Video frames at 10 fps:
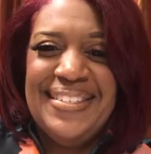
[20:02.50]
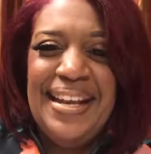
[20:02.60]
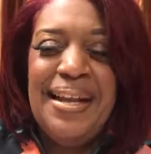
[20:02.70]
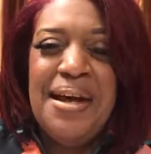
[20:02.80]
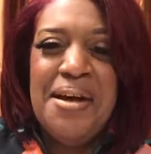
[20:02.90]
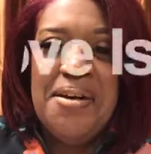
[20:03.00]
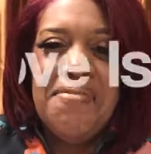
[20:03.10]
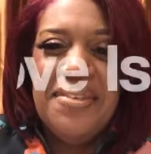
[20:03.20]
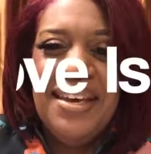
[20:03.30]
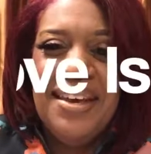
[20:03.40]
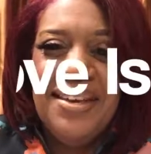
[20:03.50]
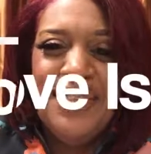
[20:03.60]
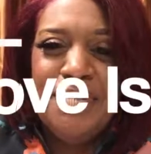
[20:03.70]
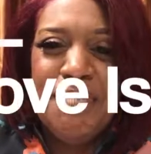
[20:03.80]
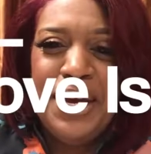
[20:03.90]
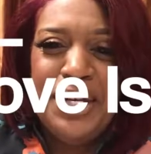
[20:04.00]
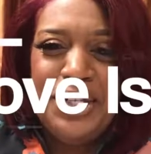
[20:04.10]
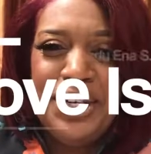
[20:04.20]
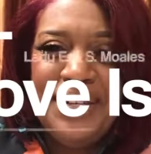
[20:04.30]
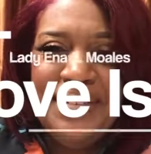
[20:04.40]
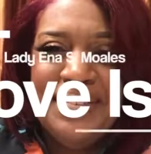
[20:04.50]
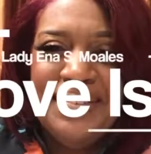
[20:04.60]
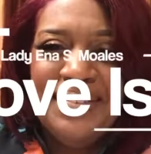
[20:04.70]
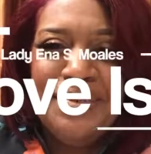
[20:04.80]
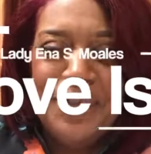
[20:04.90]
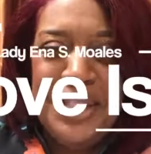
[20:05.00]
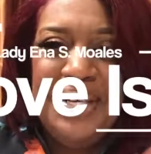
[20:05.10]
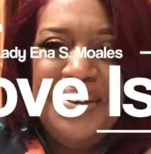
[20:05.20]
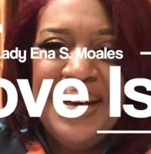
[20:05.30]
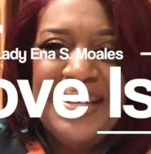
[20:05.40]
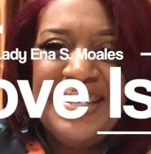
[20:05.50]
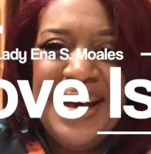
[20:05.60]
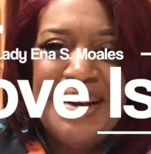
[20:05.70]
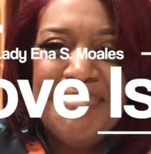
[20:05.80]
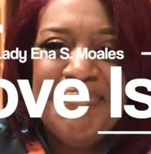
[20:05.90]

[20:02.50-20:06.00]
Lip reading: Love is patient. We'll see you next time.